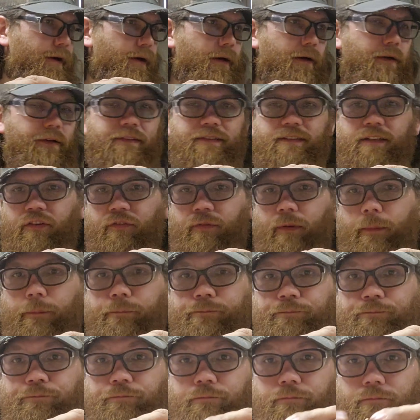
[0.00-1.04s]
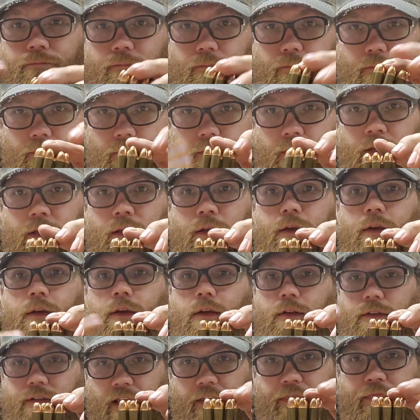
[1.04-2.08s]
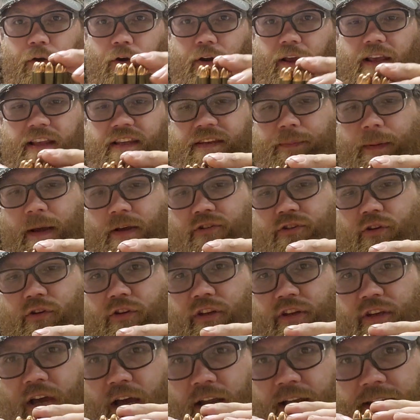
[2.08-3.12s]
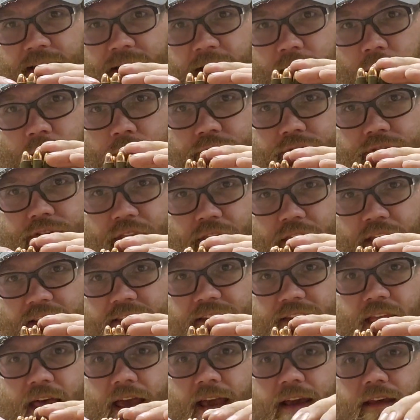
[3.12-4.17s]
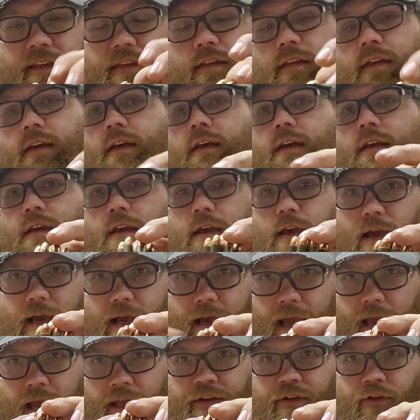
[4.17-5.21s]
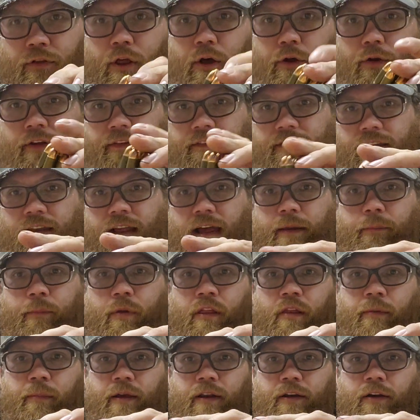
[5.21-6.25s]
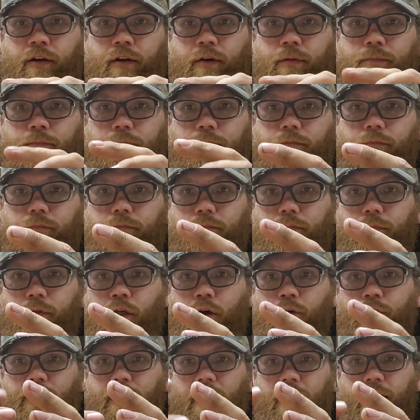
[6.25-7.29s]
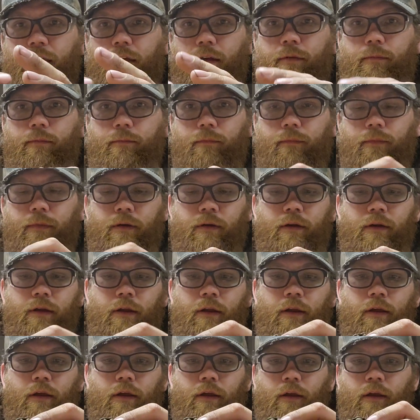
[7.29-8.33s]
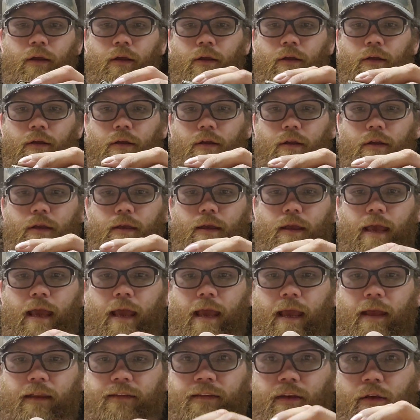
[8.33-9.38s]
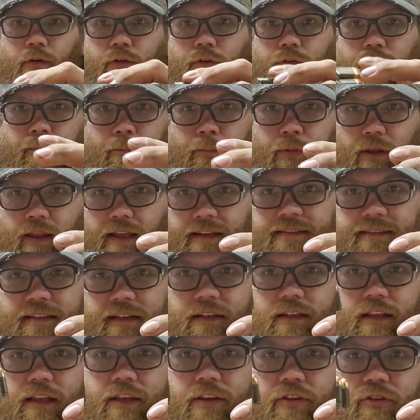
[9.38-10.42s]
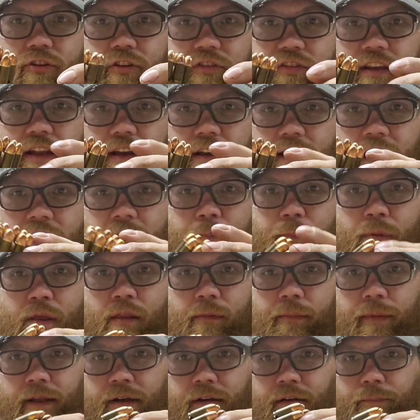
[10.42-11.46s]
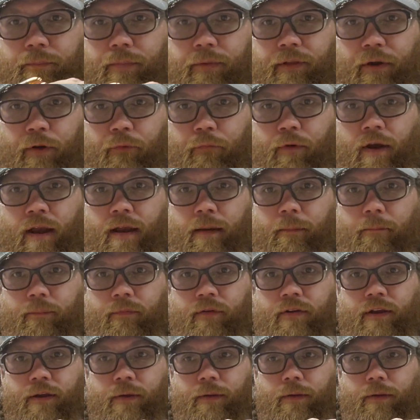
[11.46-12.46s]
Excuse me. Take a 38 special and you cut it down to this length and you load it to 9mm load data. And so ballistically, you just get a 9mm, but they're rimmed.